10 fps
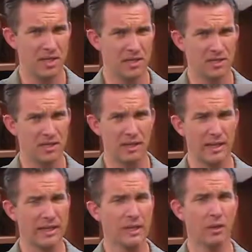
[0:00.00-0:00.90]
they just
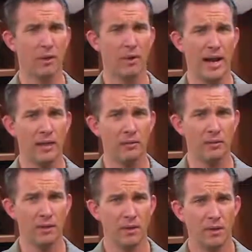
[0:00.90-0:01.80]
linger
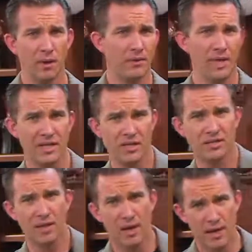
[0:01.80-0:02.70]
around? Are they
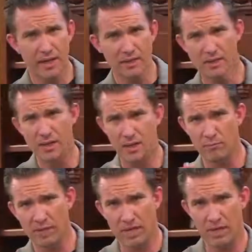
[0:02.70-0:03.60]
stuck in
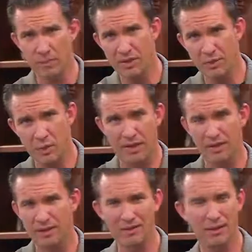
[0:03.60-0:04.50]
some in between?
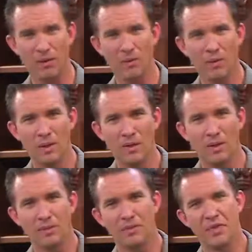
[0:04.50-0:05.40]
No,
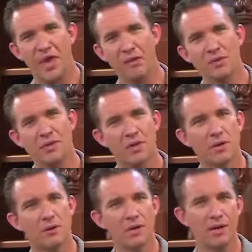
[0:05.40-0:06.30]
they
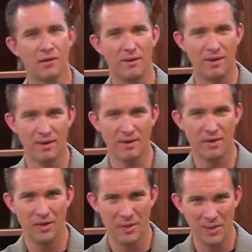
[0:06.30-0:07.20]
return to God
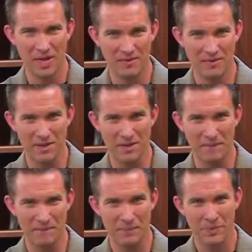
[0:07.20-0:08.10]
who gave
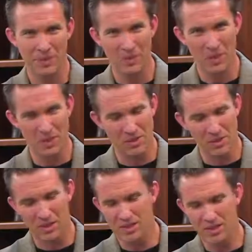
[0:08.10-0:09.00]
them. They're under
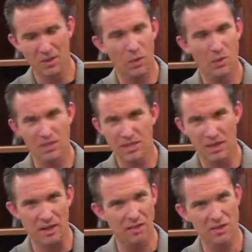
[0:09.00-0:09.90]
God's authority,
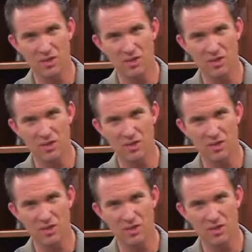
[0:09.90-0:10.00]
God's